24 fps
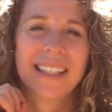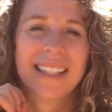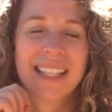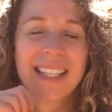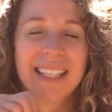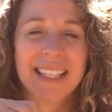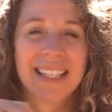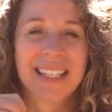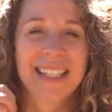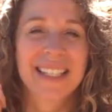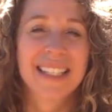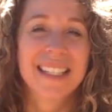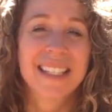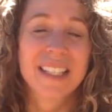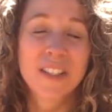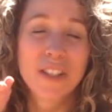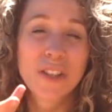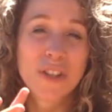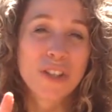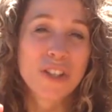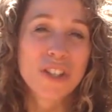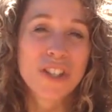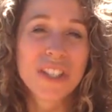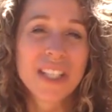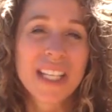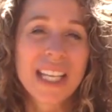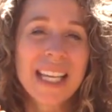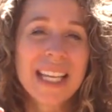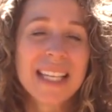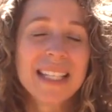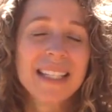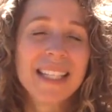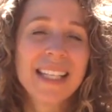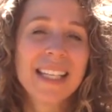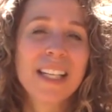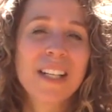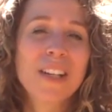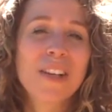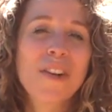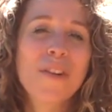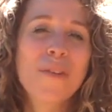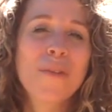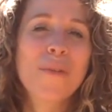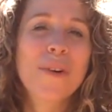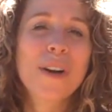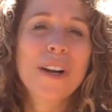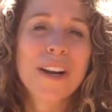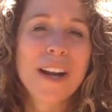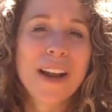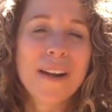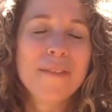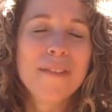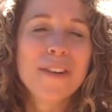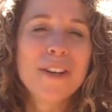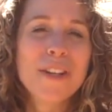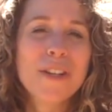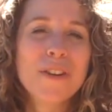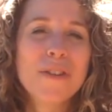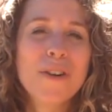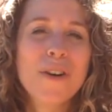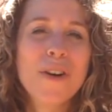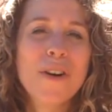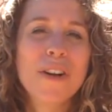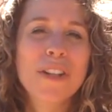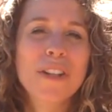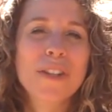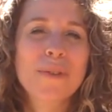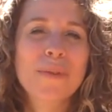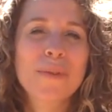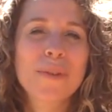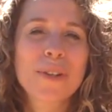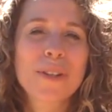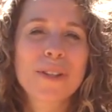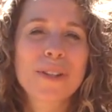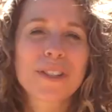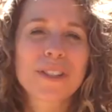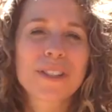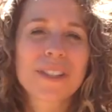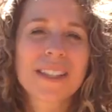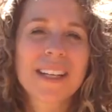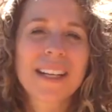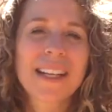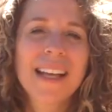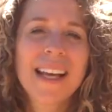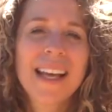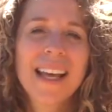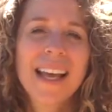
this your season wherever you are in the world.